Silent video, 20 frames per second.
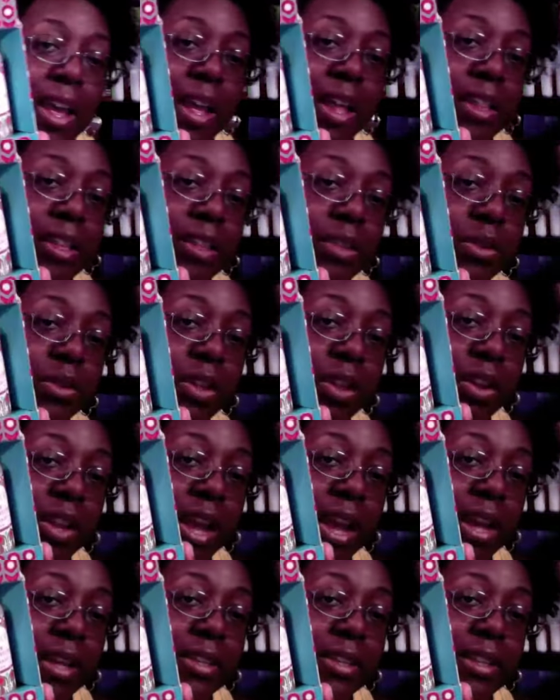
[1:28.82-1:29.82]
And this was only
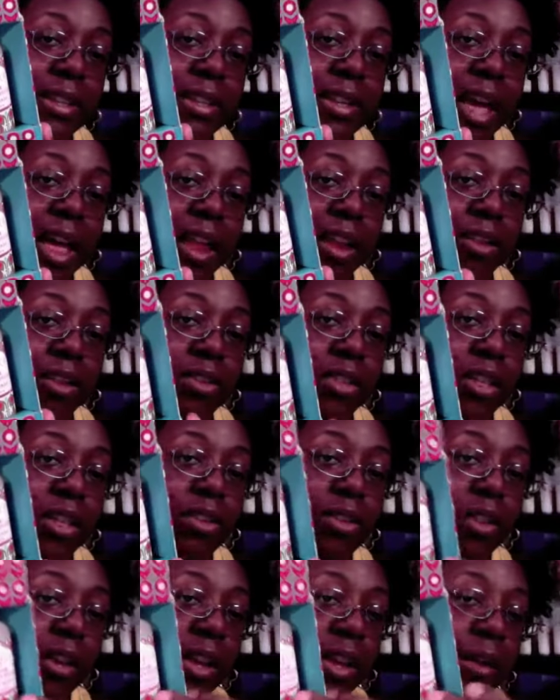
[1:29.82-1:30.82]
$18. And
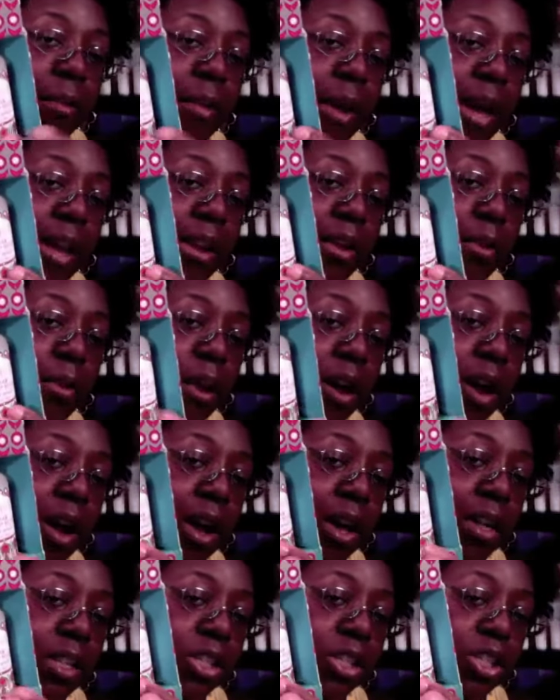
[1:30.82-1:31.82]
you get a body
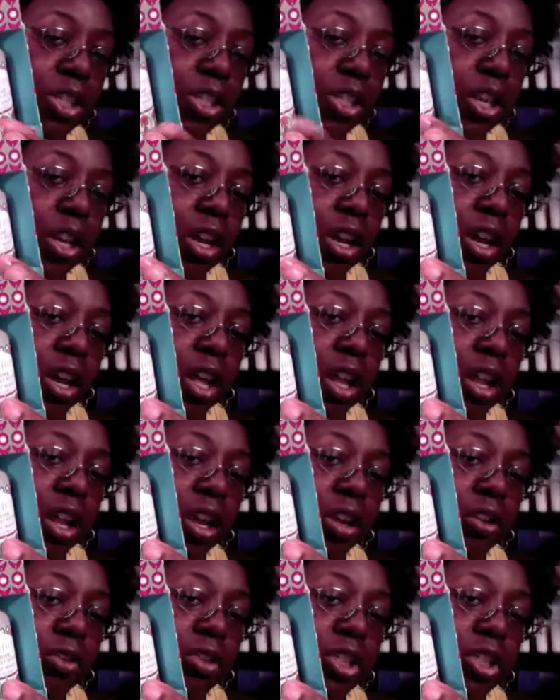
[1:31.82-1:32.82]
wash, a
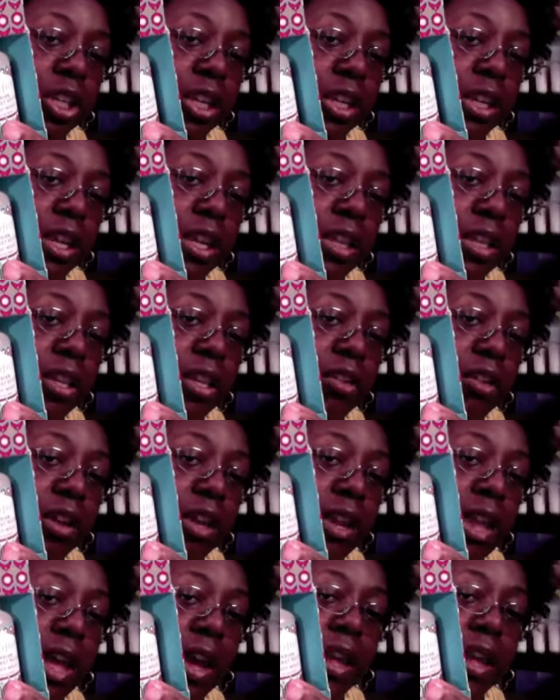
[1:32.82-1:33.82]
lotion, and then you
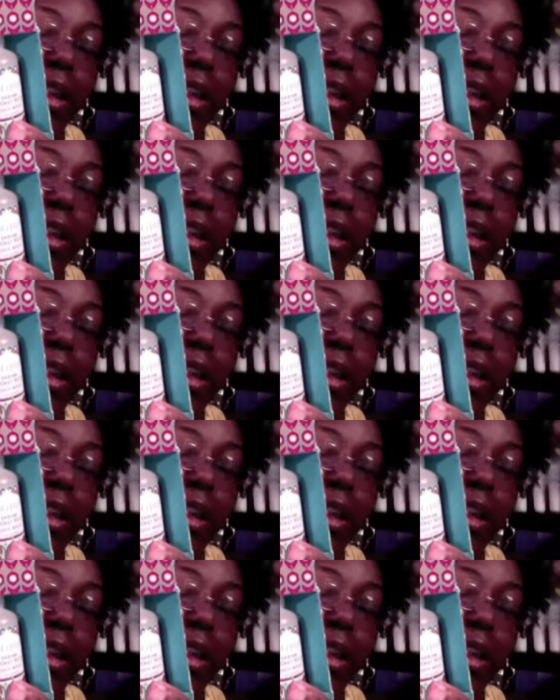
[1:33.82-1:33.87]
get like a